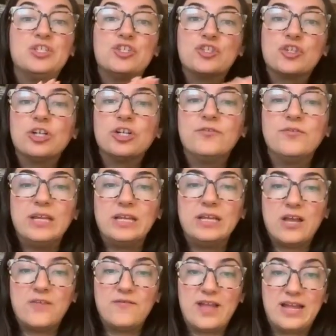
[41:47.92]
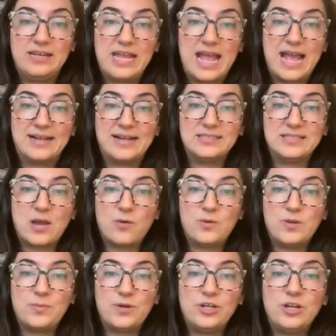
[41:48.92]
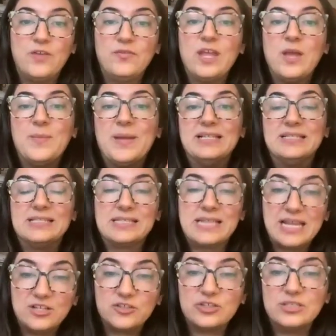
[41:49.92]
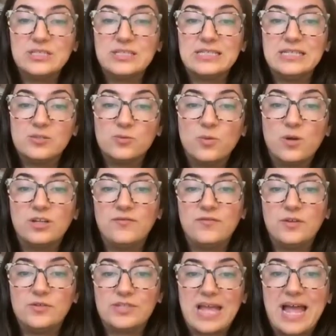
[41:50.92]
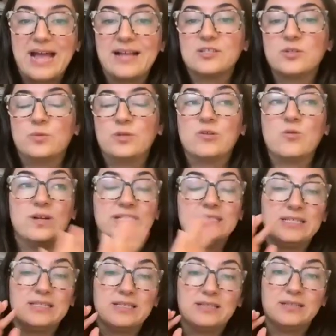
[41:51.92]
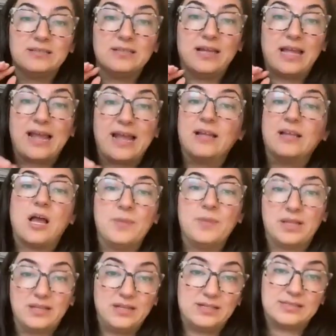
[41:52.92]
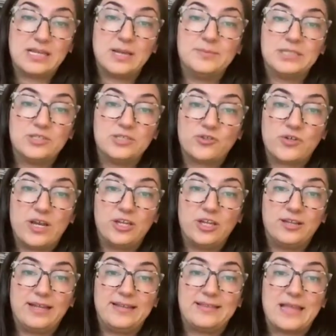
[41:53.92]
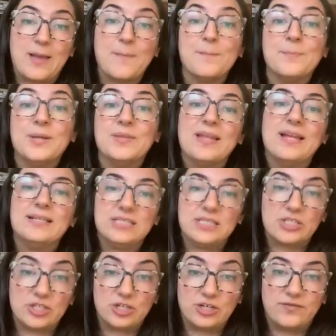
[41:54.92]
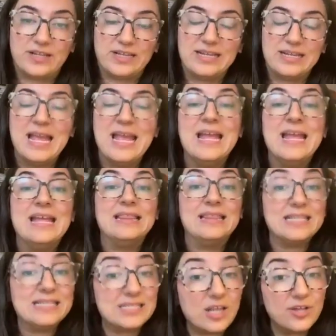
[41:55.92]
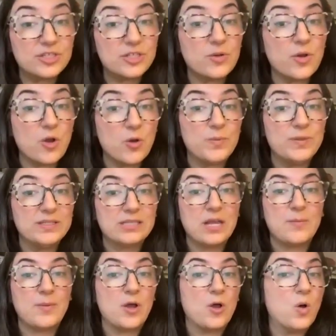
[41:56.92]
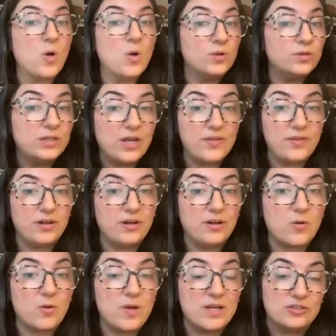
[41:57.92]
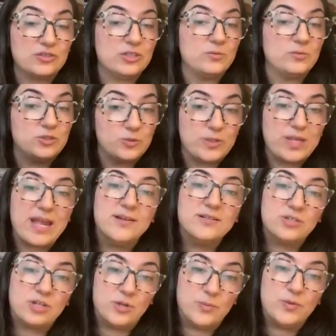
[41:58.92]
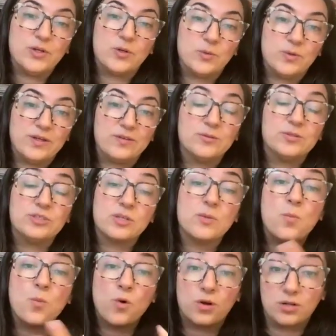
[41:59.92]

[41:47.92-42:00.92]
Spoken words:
deserving of any act that we put on them, and sanctions is one of those acts. So we're going to economically attempt to strangulate them, but they deserve it. This also opens up a whole nother question, which we end our book with, which is a